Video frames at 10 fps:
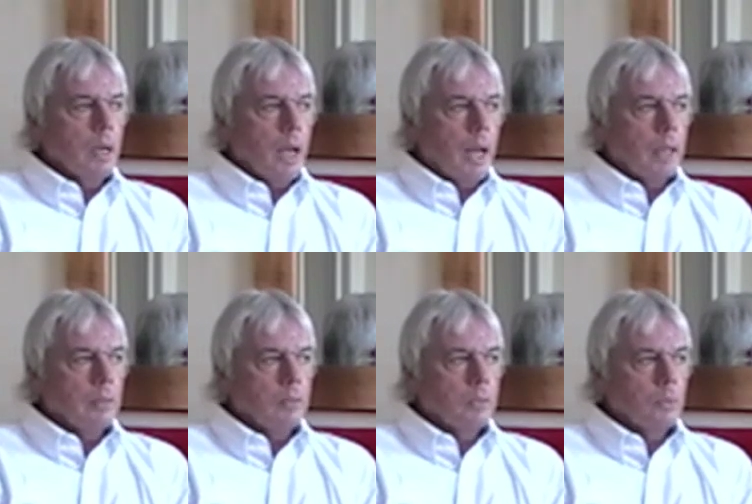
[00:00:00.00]

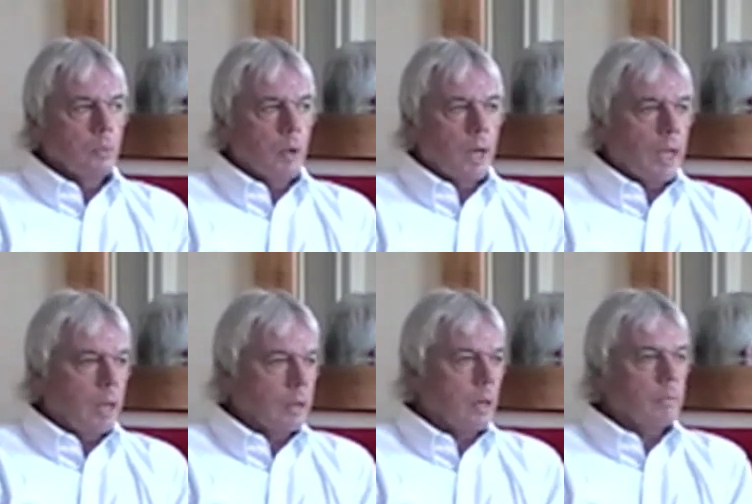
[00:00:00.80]
and what I
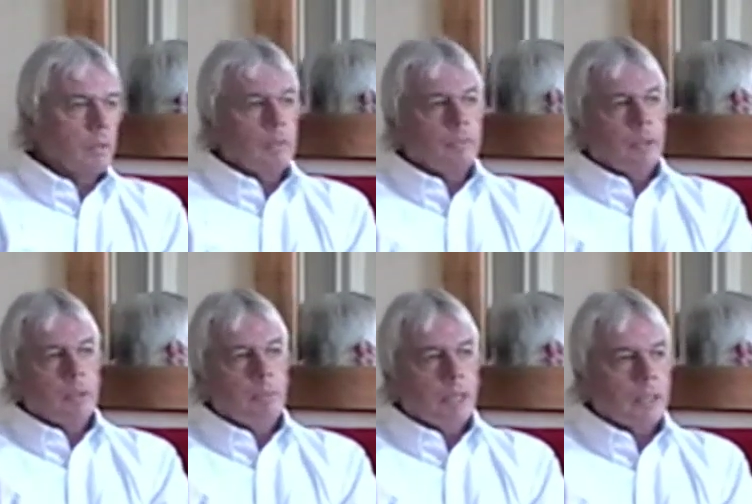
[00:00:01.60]
uncover are
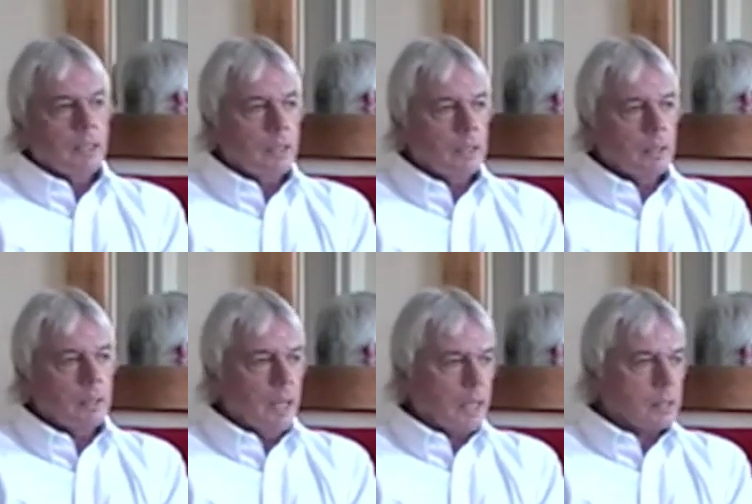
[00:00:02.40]
fundamentally
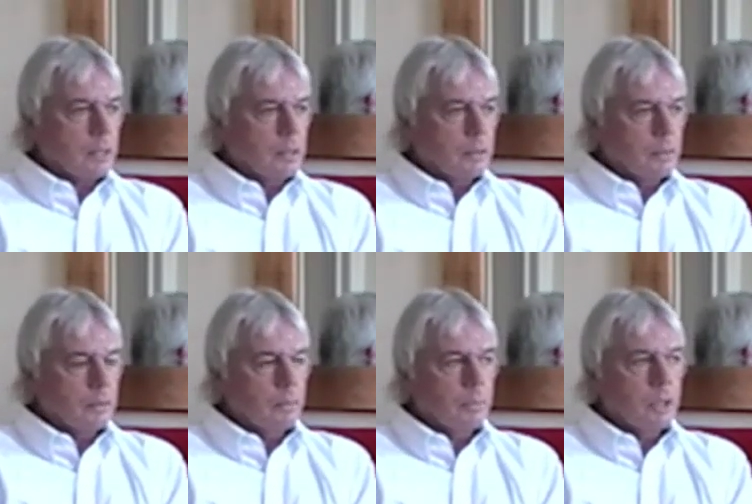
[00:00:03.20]
connected,
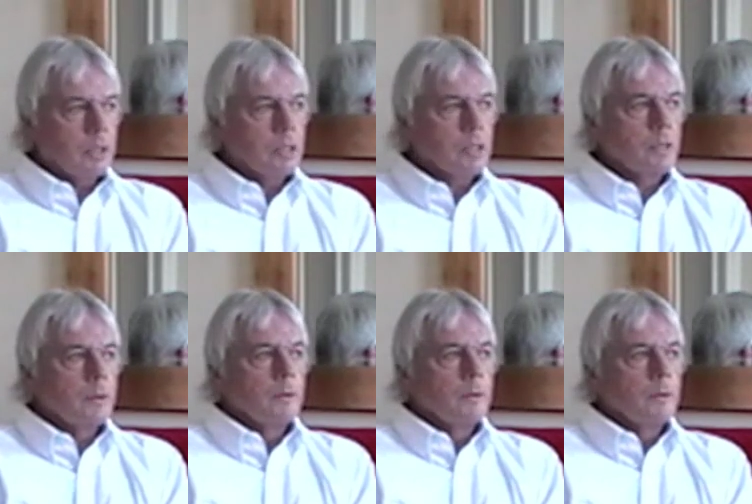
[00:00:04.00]
because